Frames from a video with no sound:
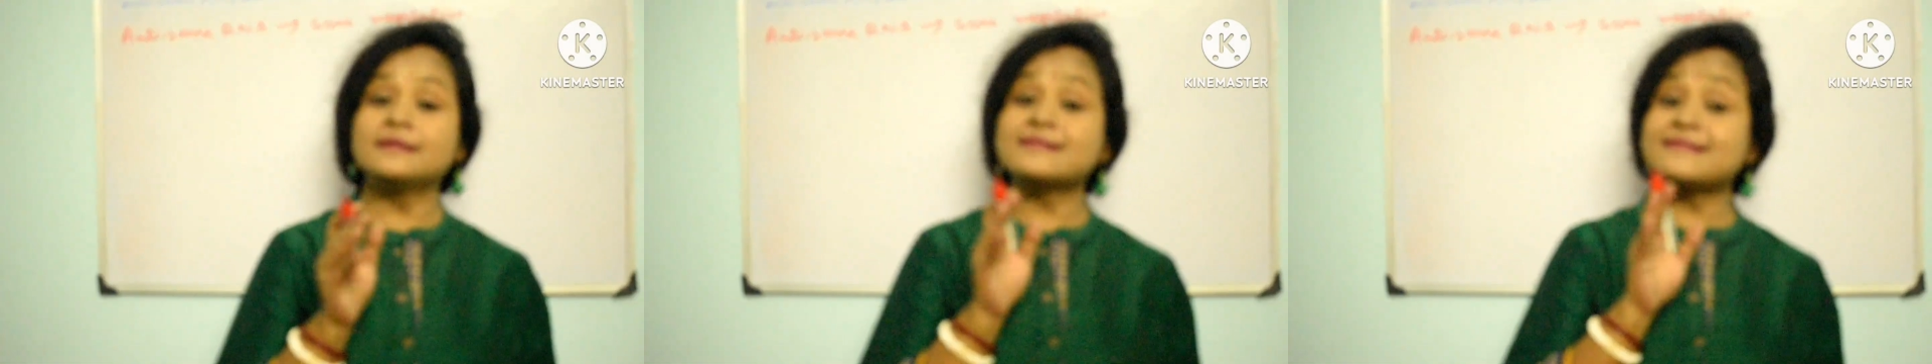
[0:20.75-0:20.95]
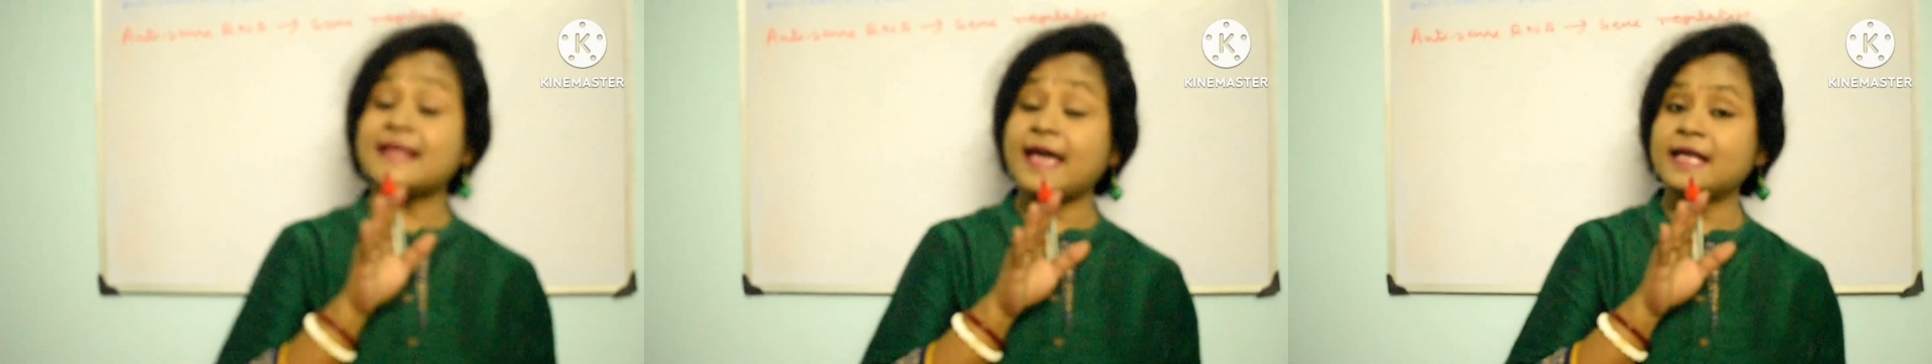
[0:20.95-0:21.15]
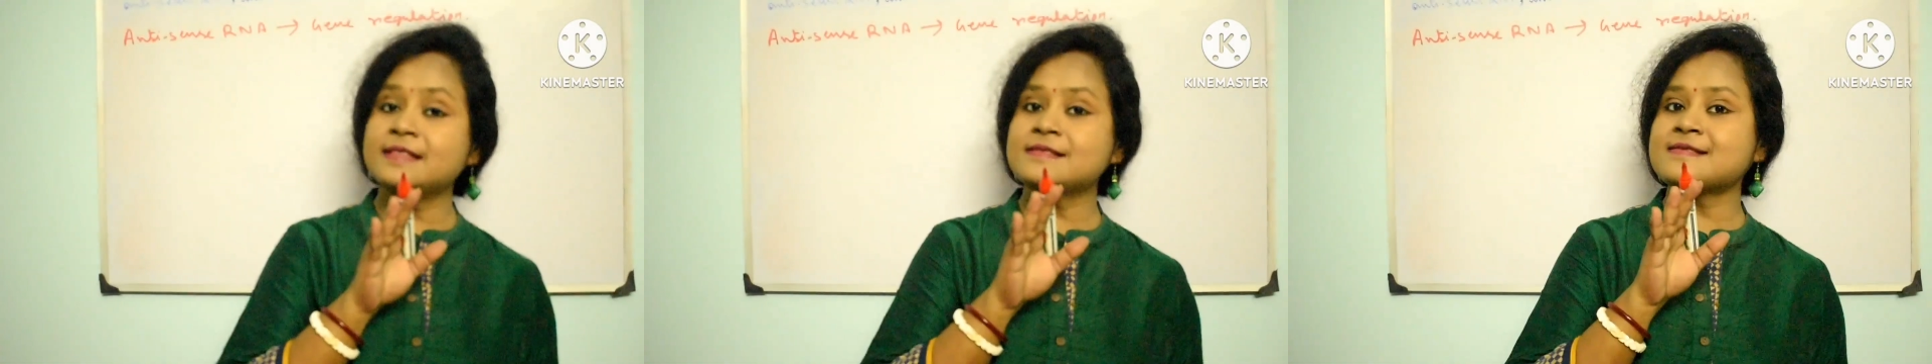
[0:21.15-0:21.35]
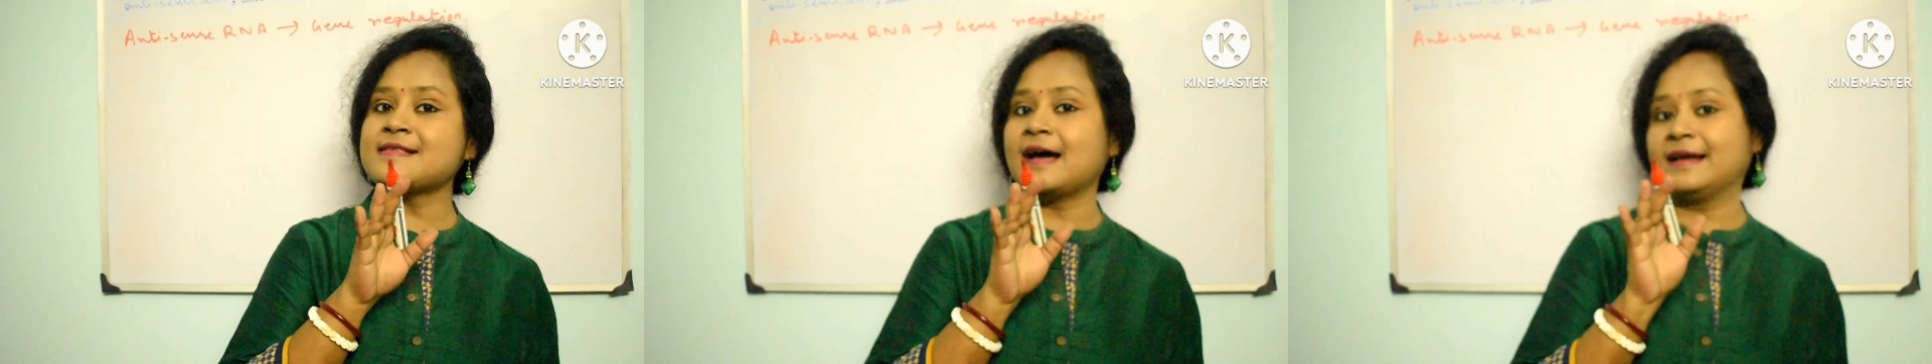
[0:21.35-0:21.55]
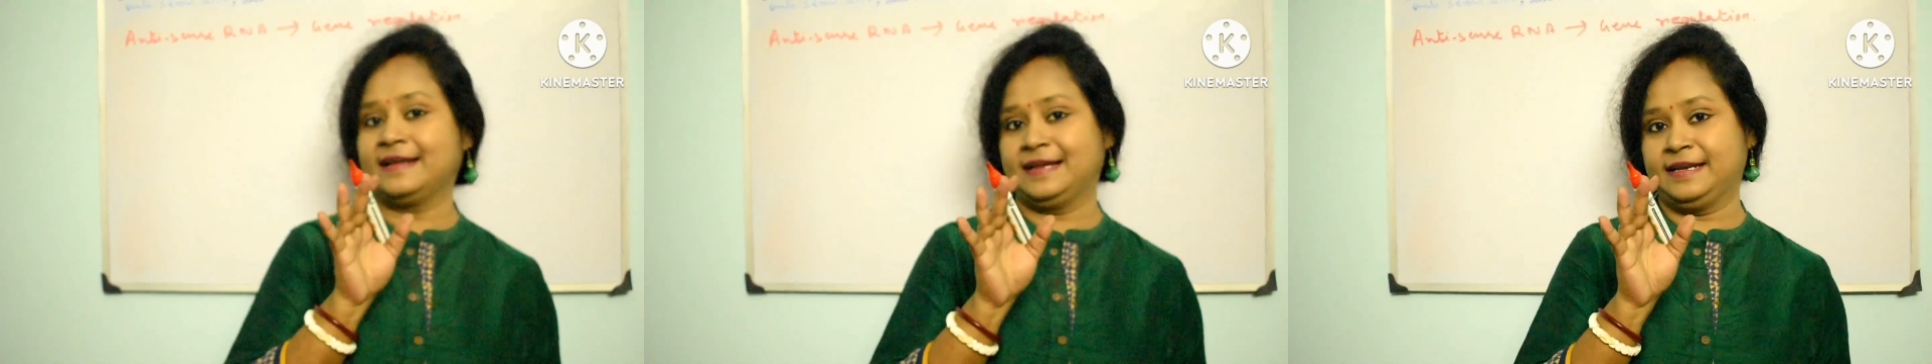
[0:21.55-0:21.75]
sense
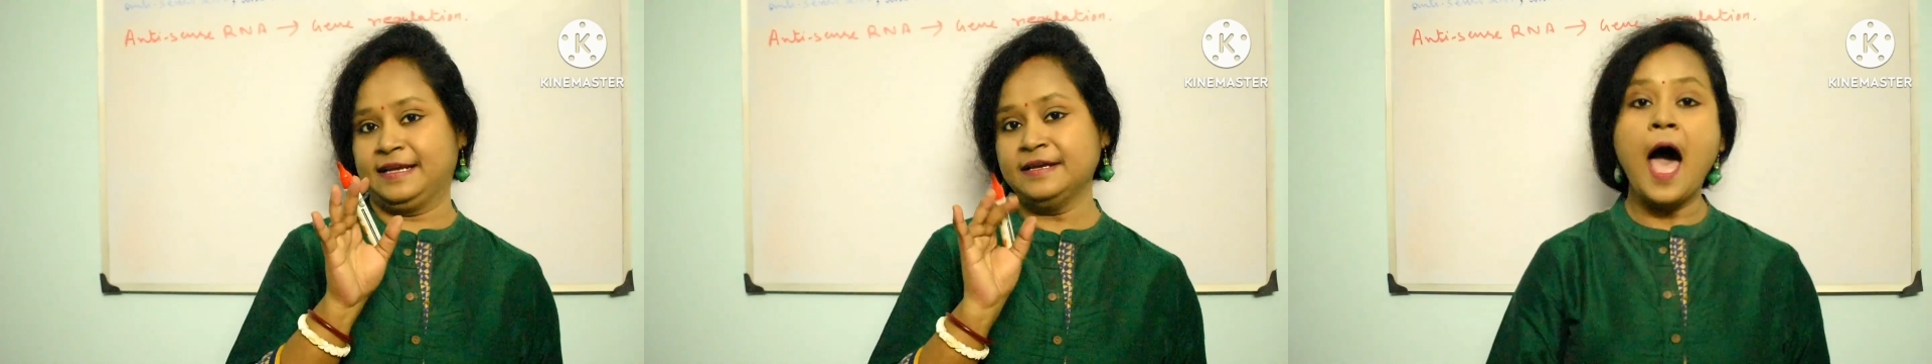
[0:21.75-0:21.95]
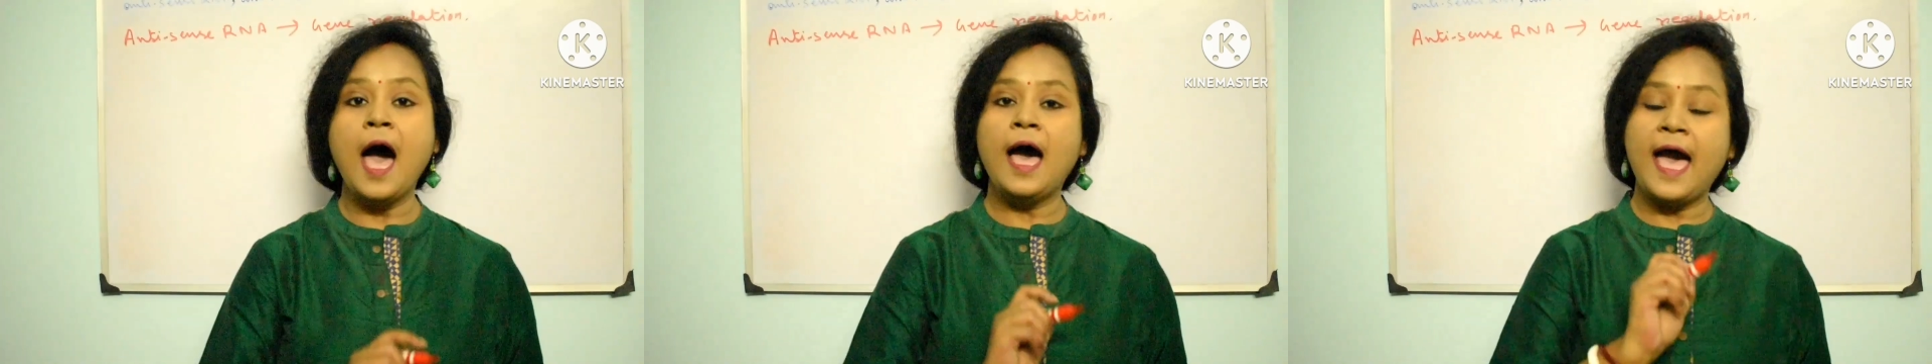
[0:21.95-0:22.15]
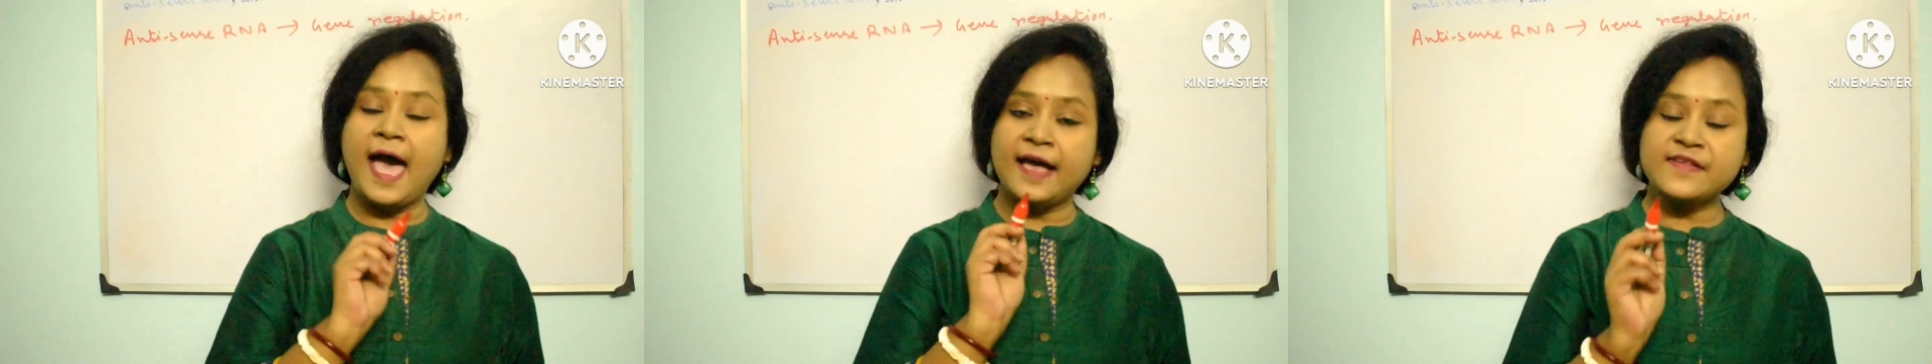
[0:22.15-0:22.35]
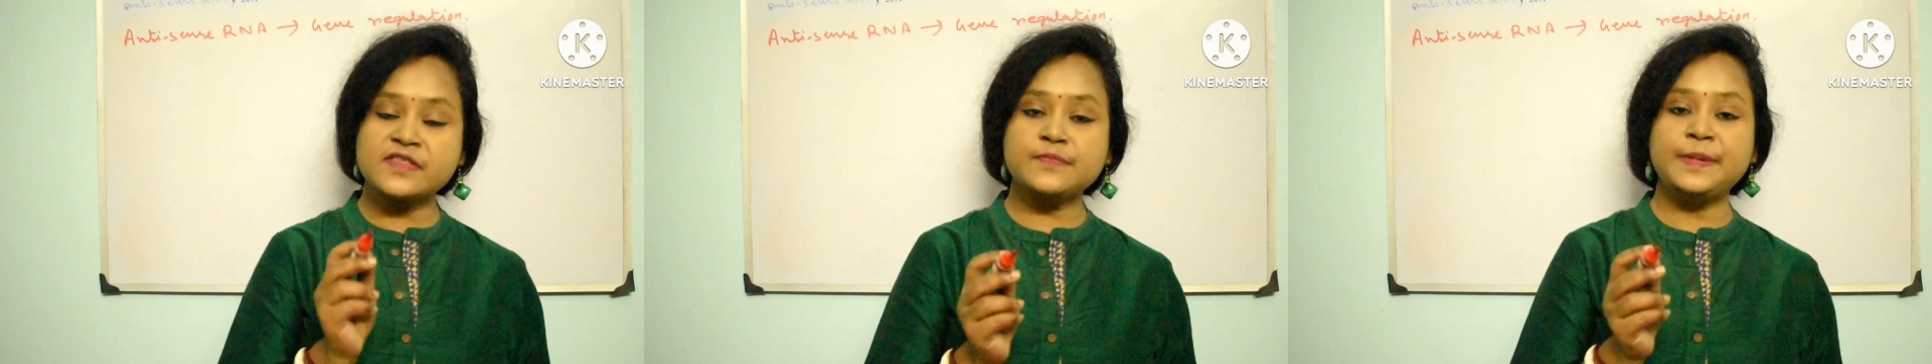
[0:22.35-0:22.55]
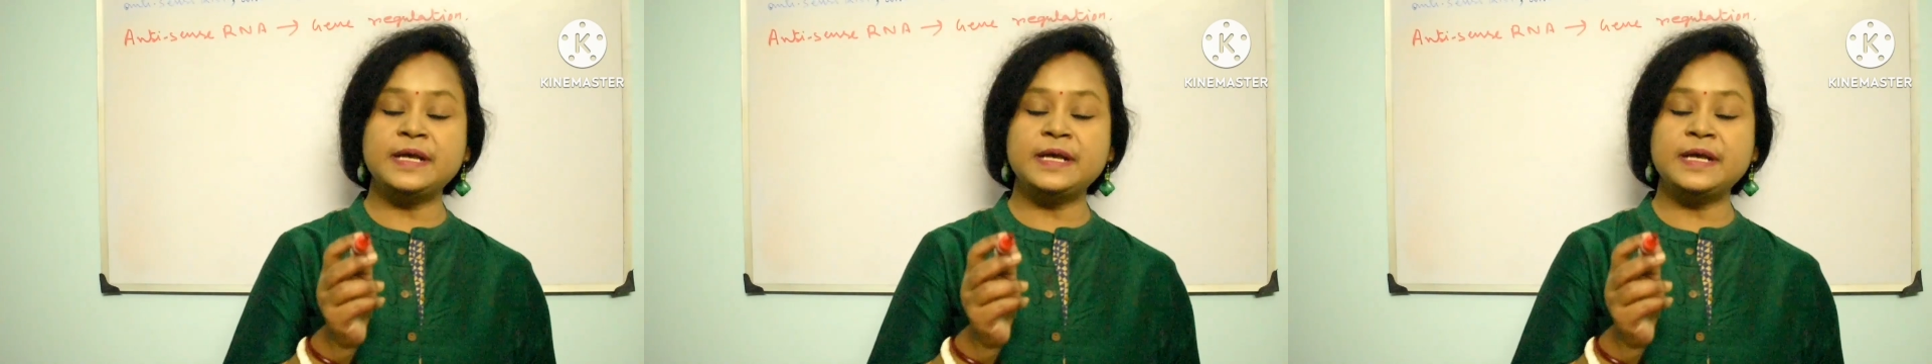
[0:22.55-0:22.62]
RNA has